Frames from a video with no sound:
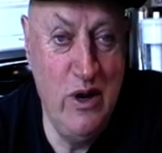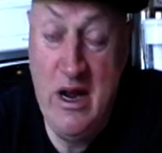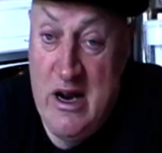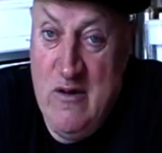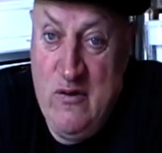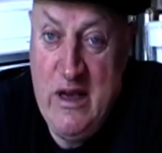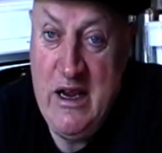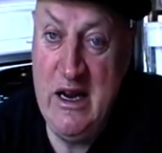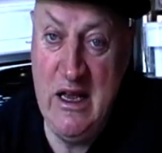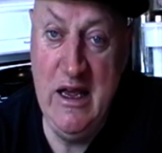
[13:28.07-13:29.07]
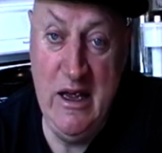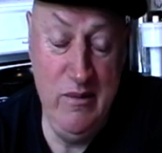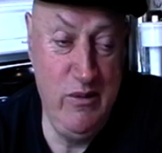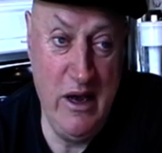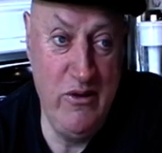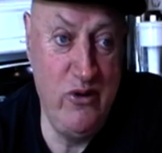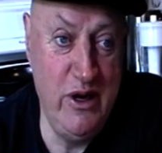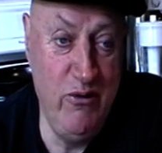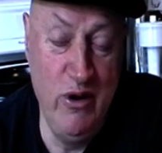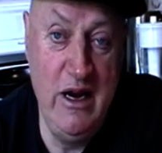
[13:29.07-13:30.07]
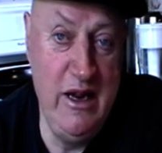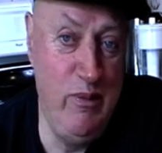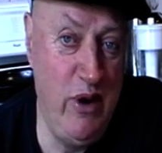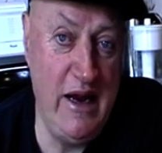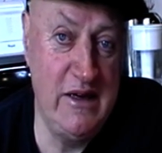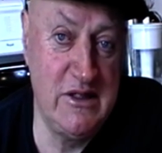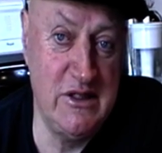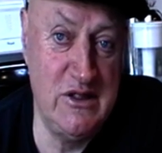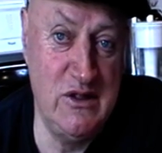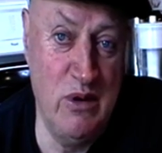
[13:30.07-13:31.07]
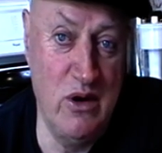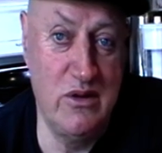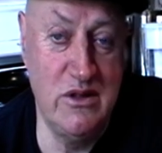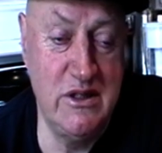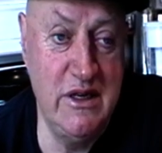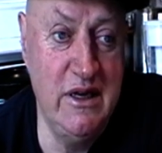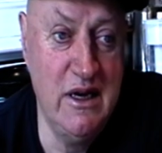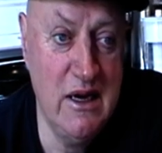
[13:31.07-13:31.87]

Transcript: And I don't think any country really practices democracy.